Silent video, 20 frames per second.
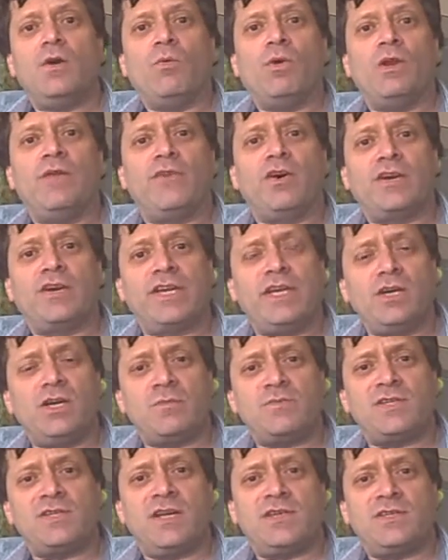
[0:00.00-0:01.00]
One of our key
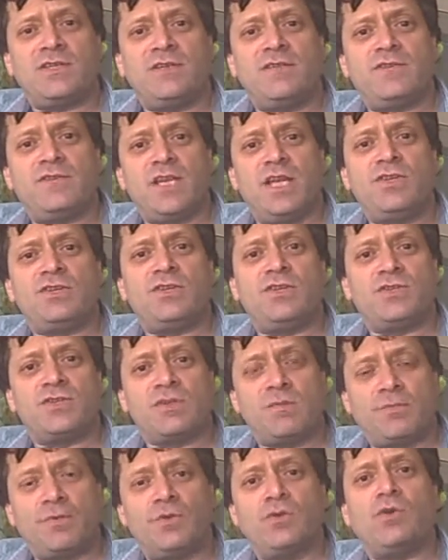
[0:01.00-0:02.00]
objectives is to
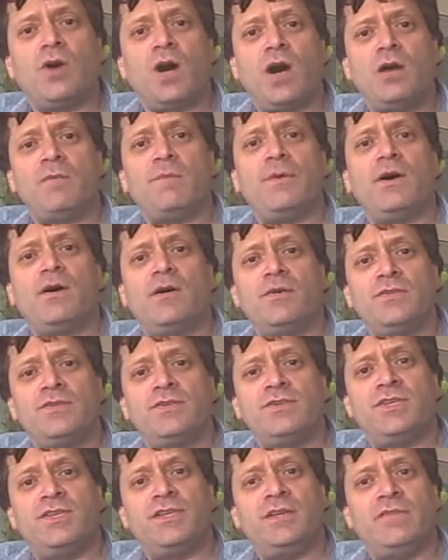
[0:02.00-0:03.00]
support our
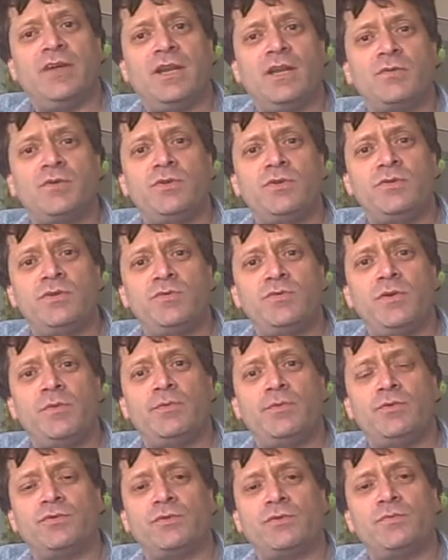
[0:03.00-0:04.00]
partners to develop community
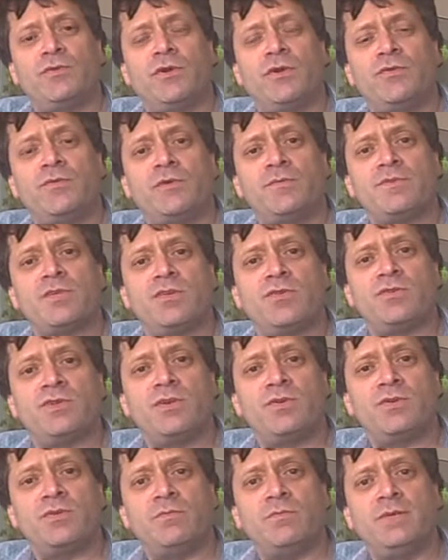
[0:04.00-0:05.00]
reporter programmes and
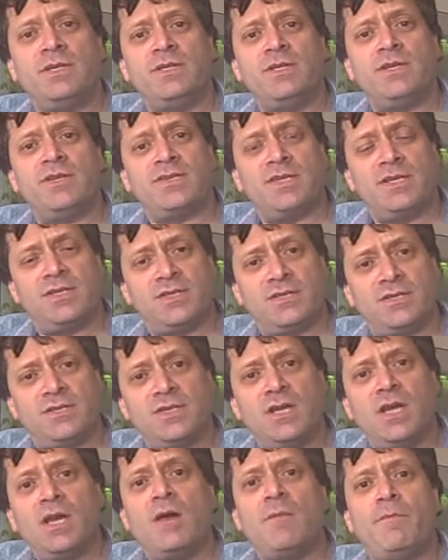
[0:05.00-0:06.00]
social media centres,
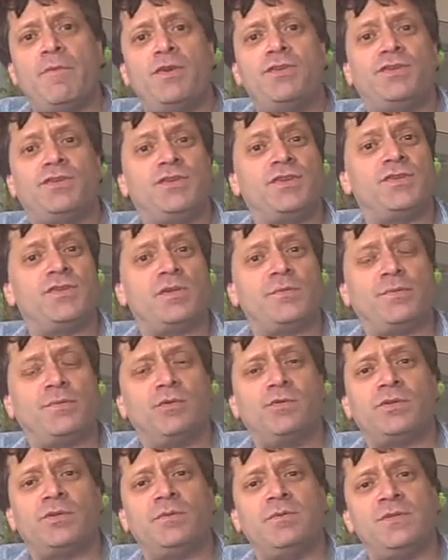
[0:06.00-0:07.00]
both to
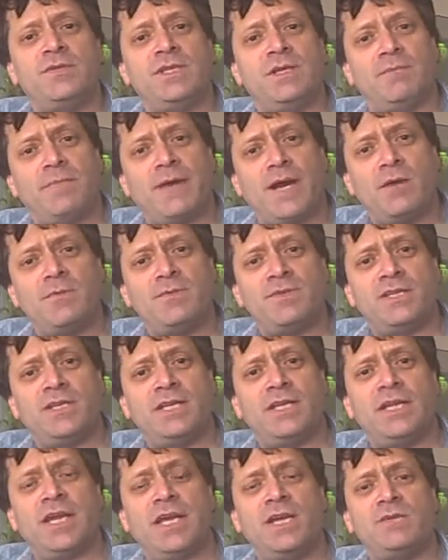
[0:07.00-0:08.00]
support community empowerment
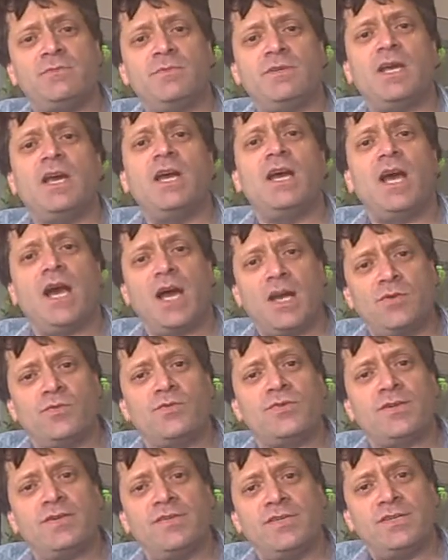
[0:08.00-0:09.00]
and engagement and
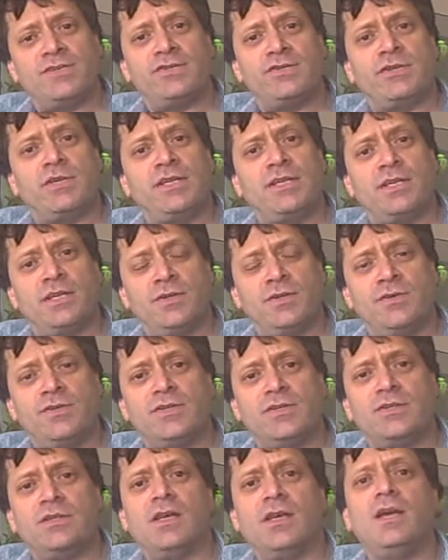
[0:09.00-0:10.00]
also digital
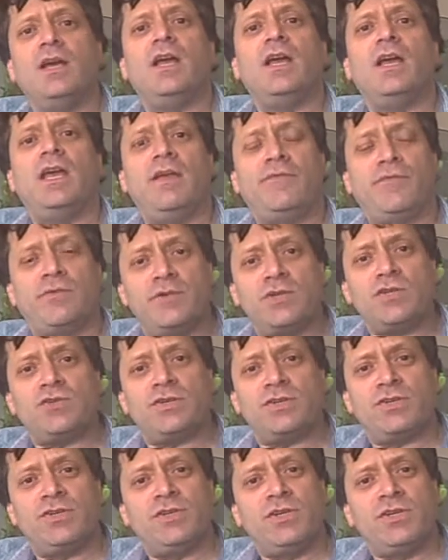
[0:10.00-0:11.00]
inclusion. If you're
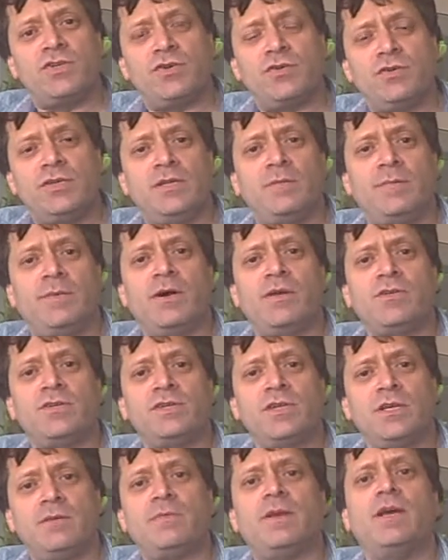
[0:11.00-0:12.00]
interested in joining the
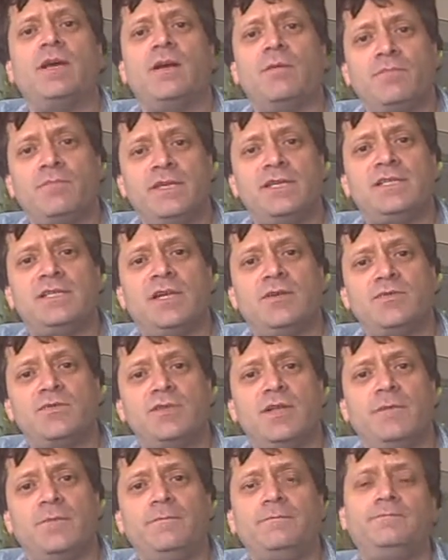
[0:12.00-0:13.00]
partnership, please let
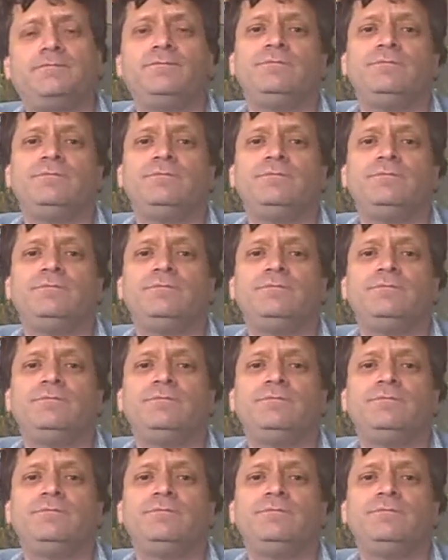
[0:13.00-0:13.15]
us know.